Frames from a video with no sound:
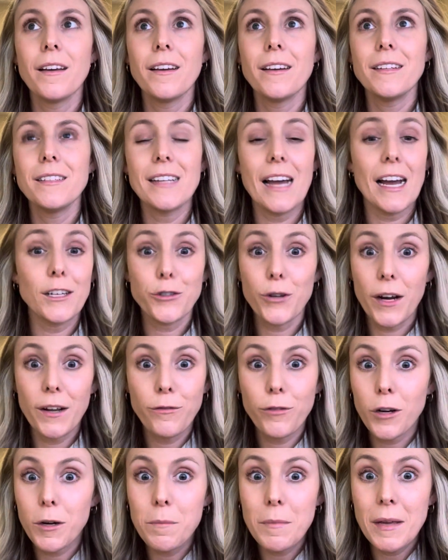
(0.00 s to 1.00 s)
titrate
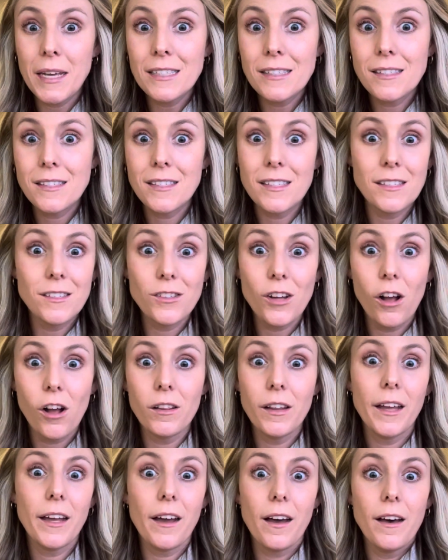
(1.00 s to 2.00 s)
for a mean
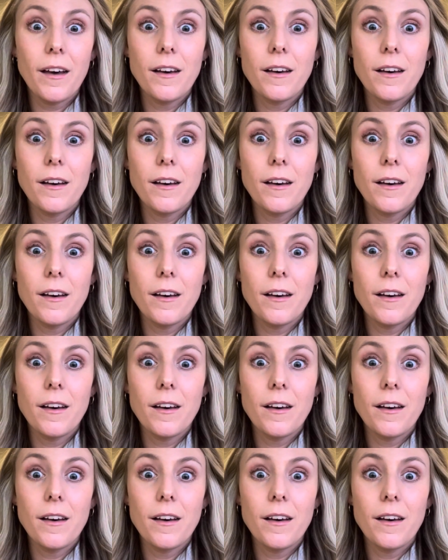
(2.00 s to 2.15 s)
systolic